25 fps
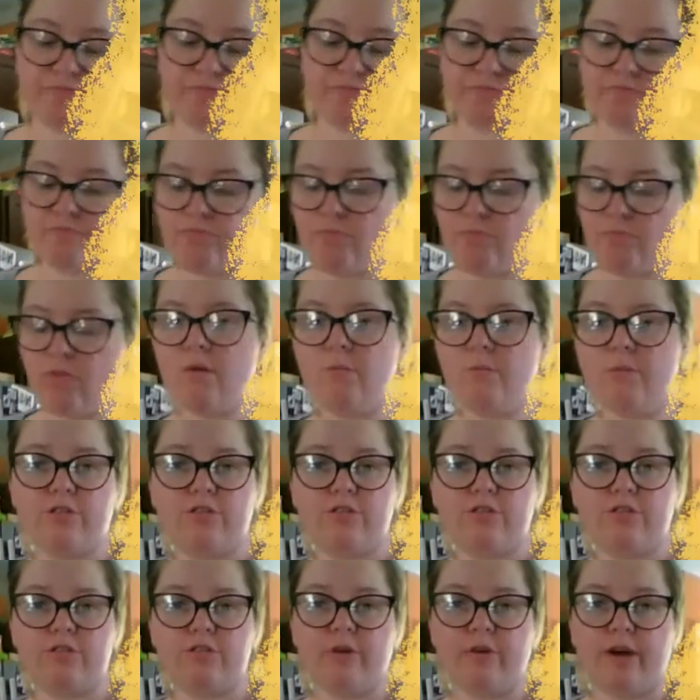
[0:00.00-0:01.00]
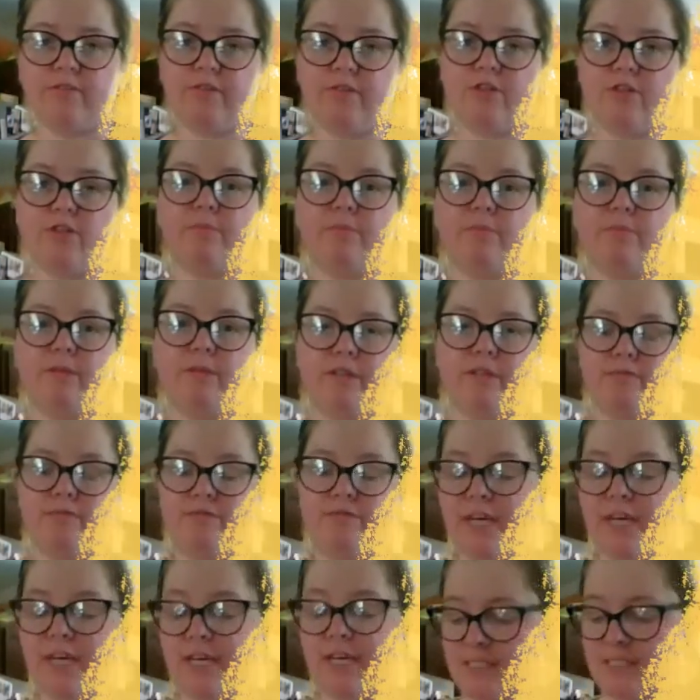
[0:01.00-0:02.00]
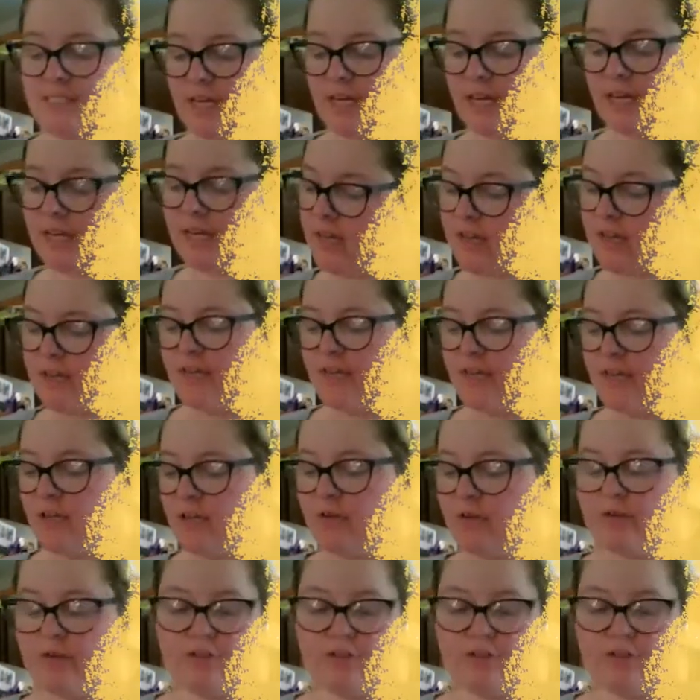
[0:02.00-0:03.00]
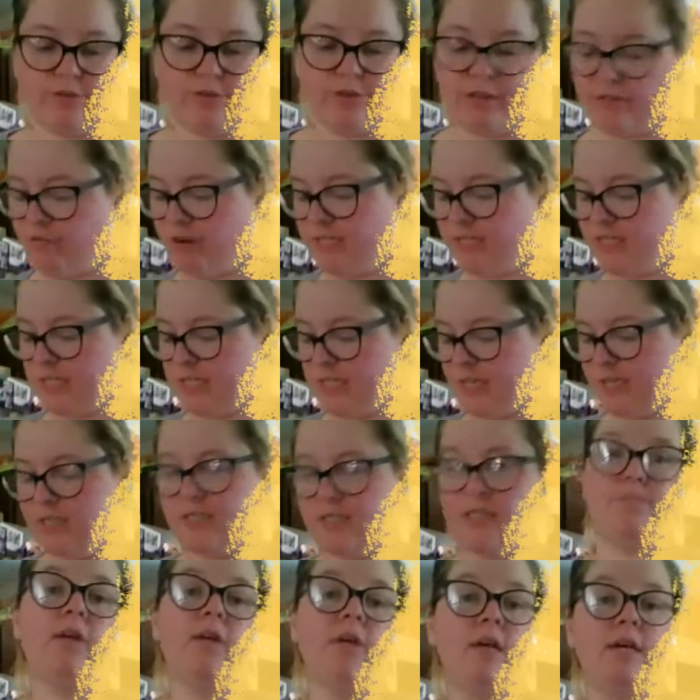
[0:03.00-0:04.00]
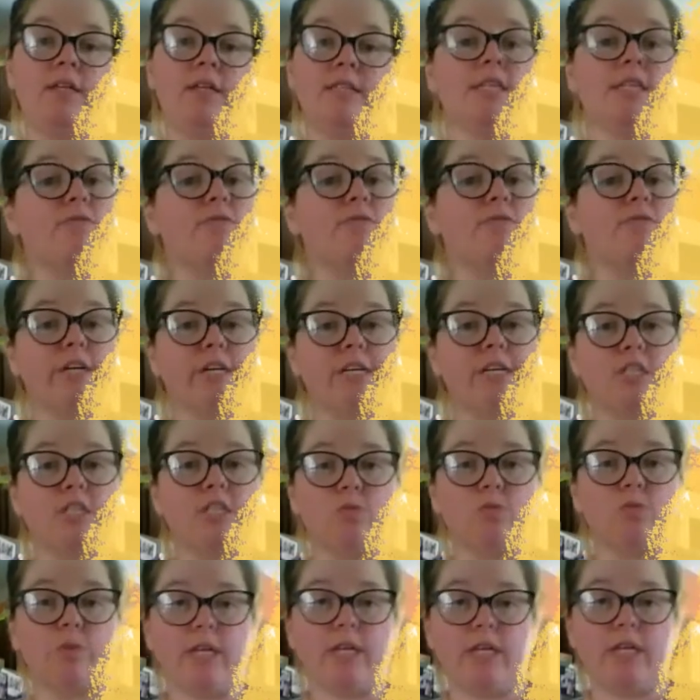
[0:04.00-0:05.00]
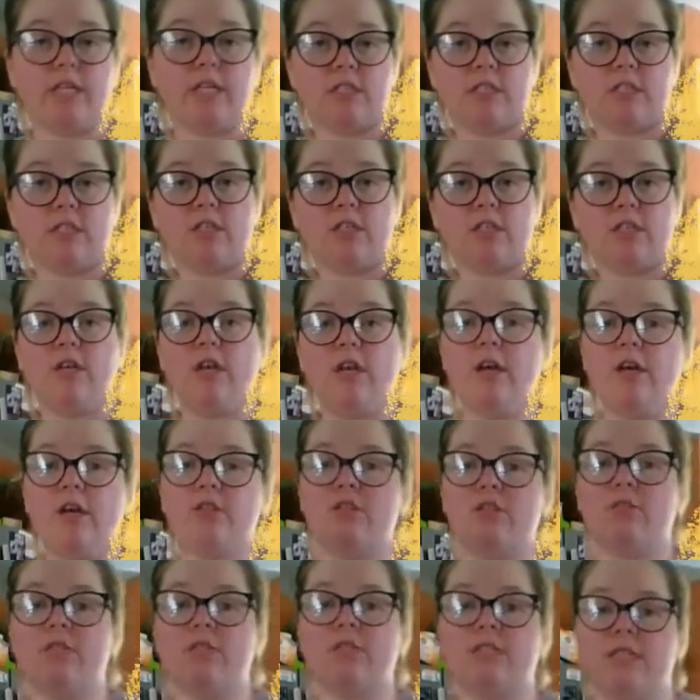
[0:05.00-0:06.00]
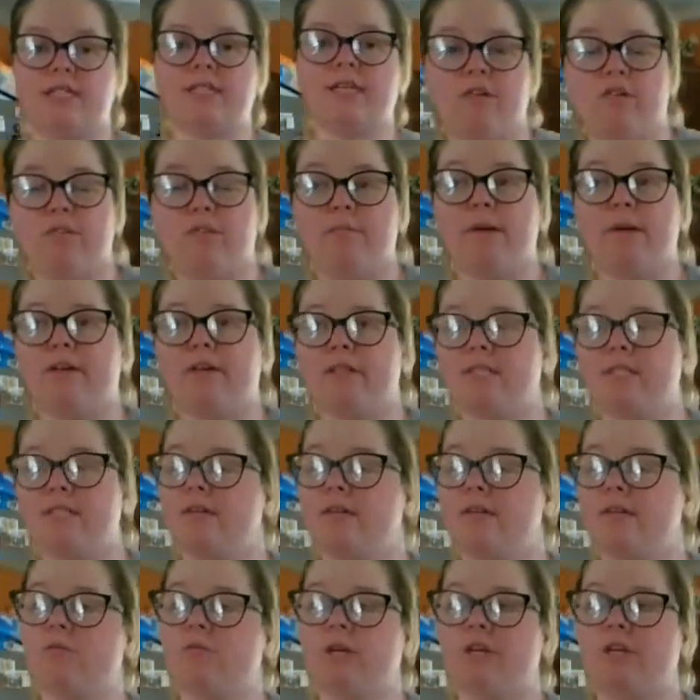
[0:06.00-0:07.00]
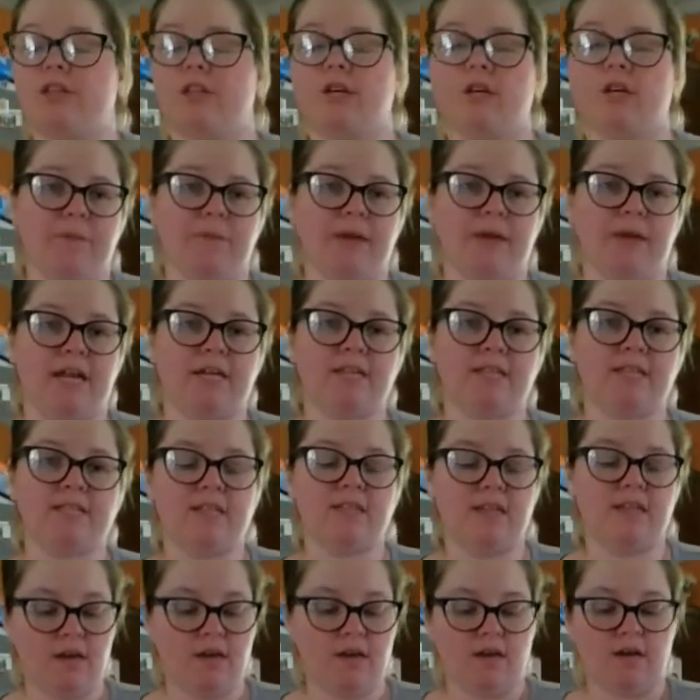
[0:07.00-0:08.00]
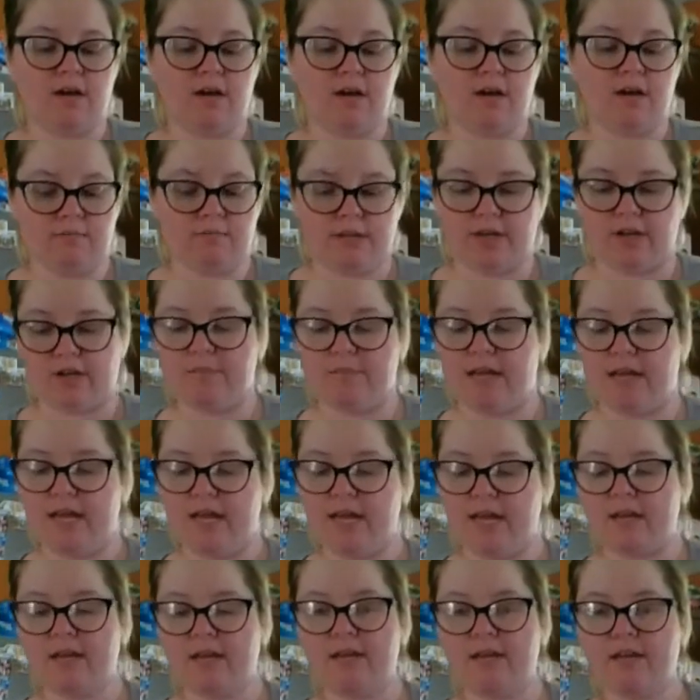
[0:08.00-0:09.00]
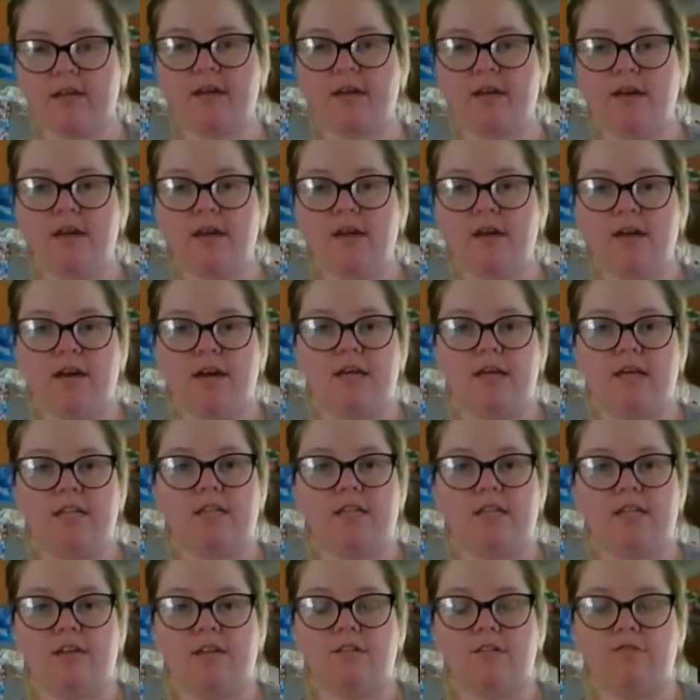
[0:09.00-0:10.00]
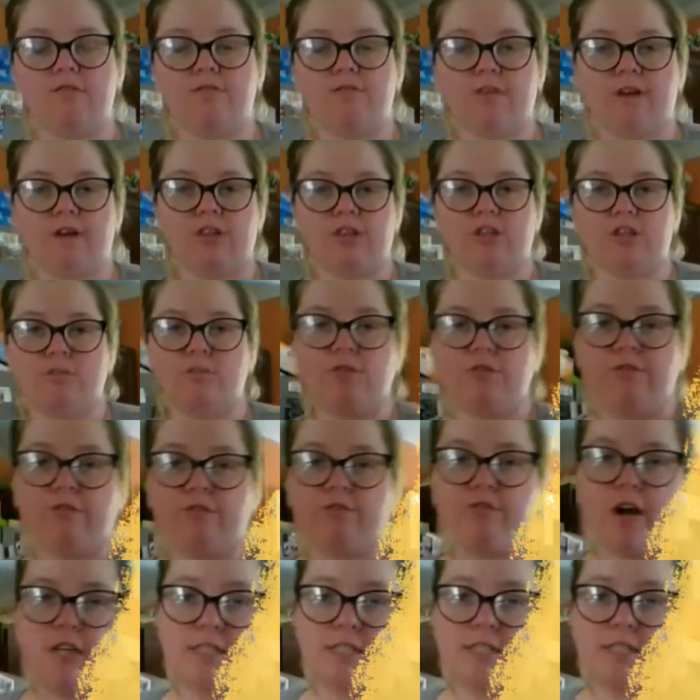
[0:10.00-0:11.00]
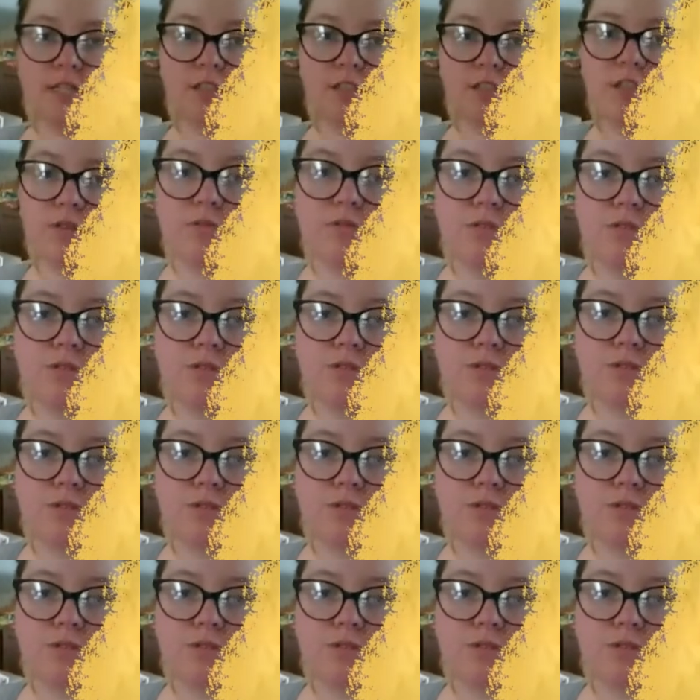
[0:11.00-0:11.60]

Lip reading: But you do have a little bit of tasting that you can do on the frosting, and it does taste very sweet. So it's nice to counterbalance it with the cupcakes that you're going to make. And then you've got this beautiful frosting to use.